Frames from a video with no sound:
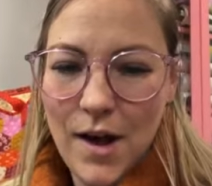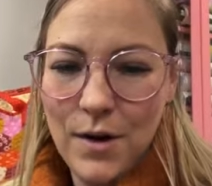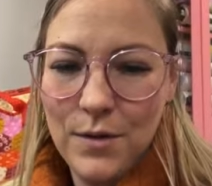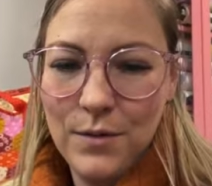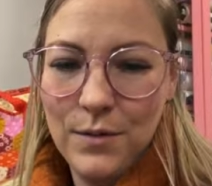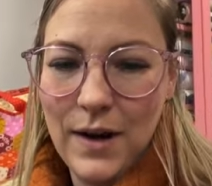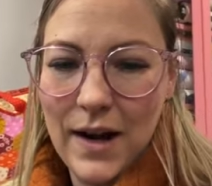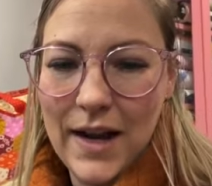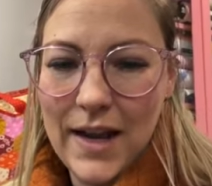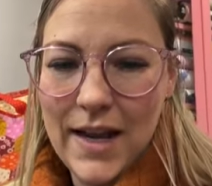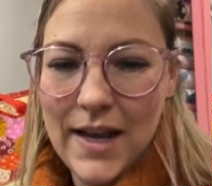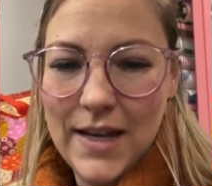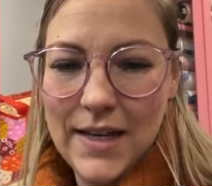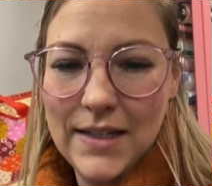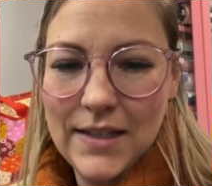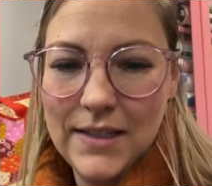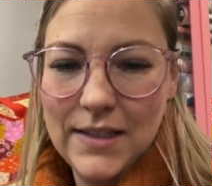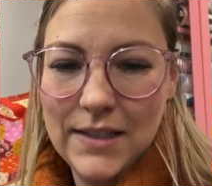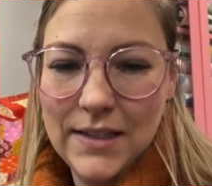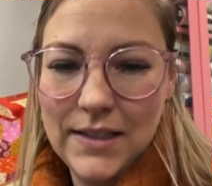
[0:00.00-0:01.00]
All right.
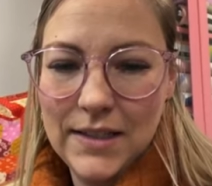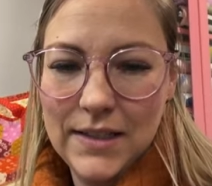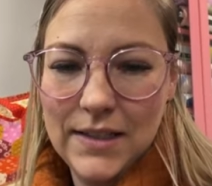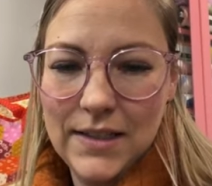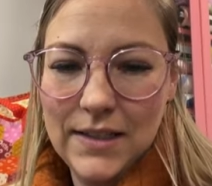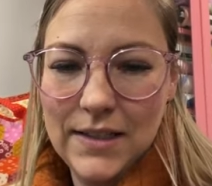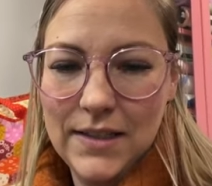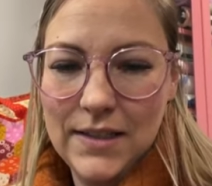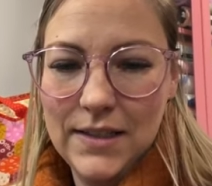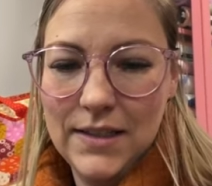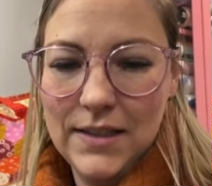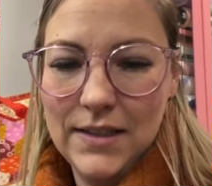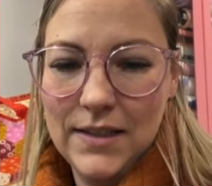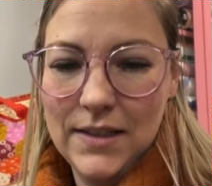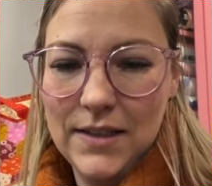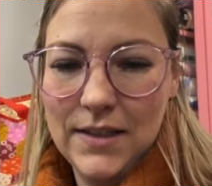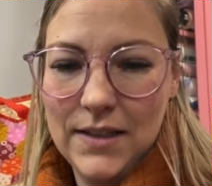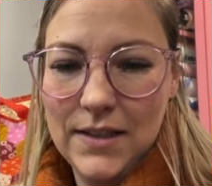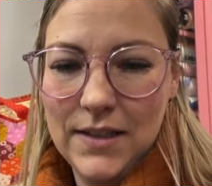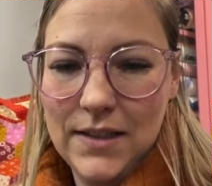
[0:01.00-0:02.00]

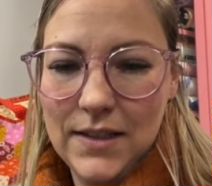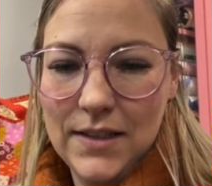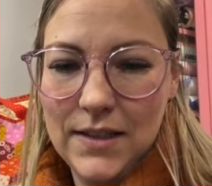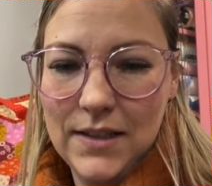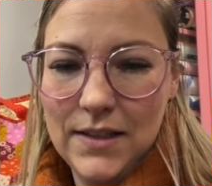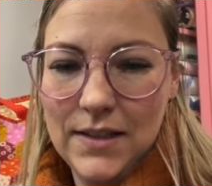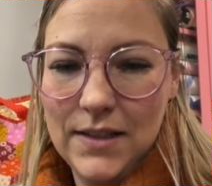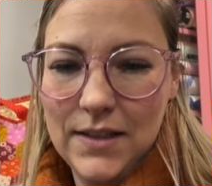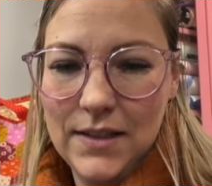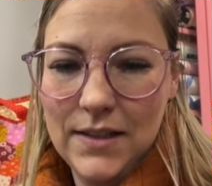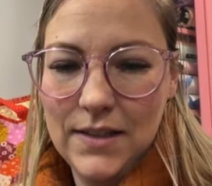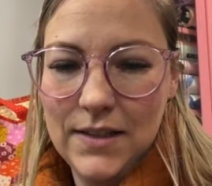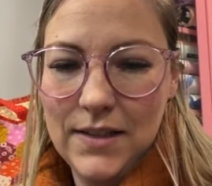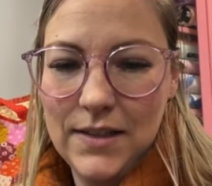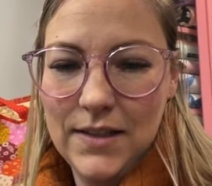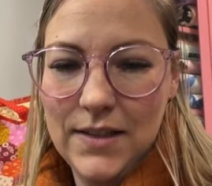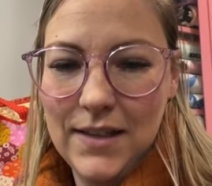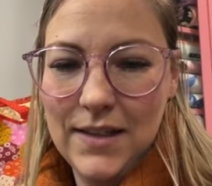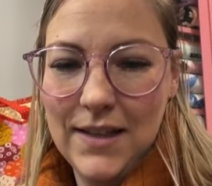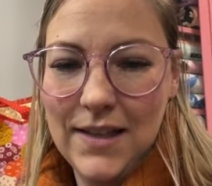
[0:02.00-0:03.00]

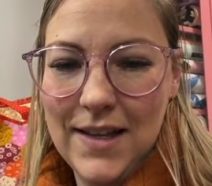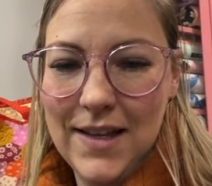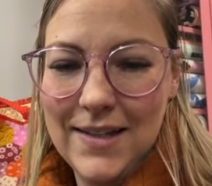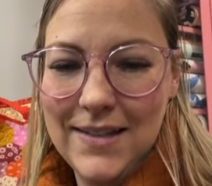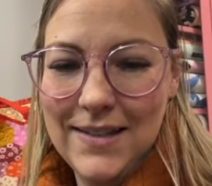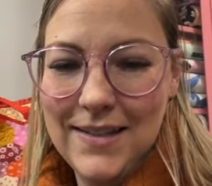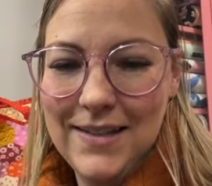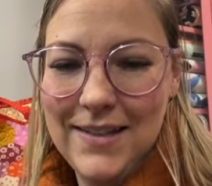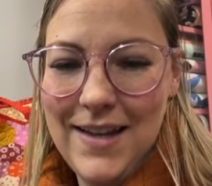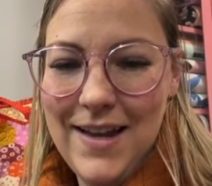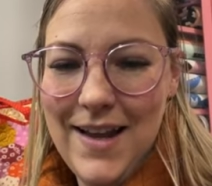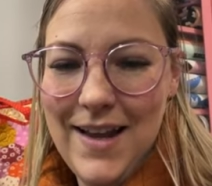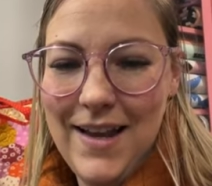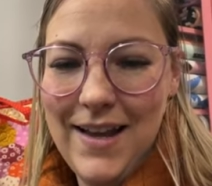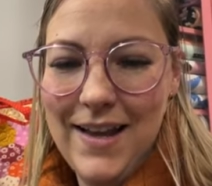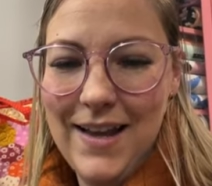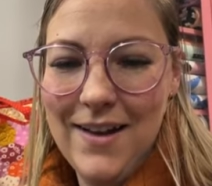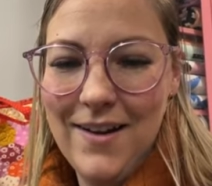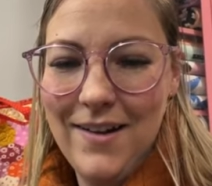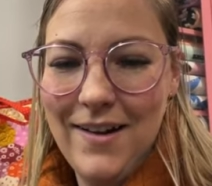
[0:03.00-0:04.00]
Let's
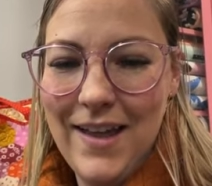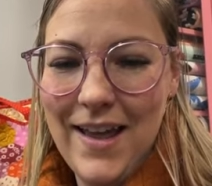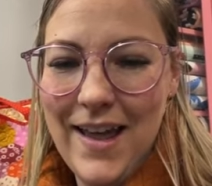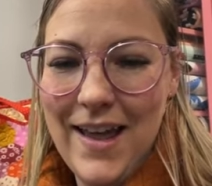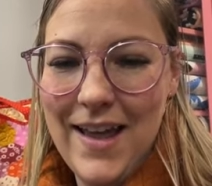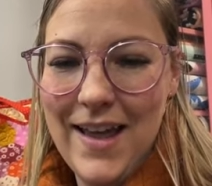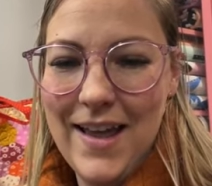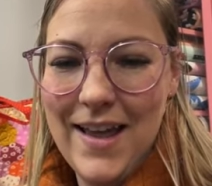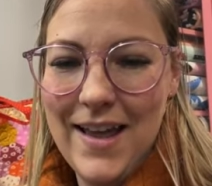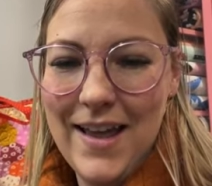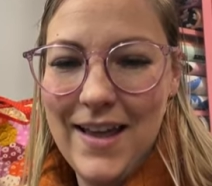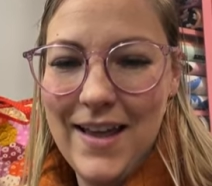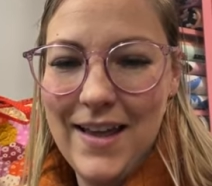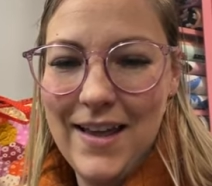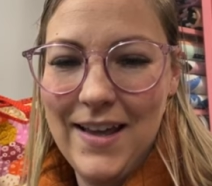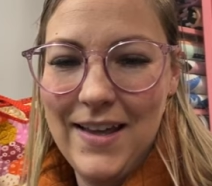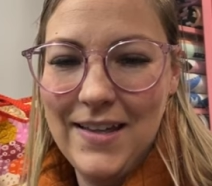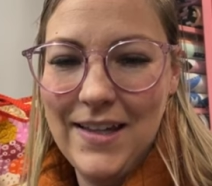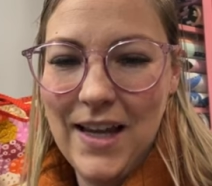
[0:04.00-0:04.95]
see. Okay.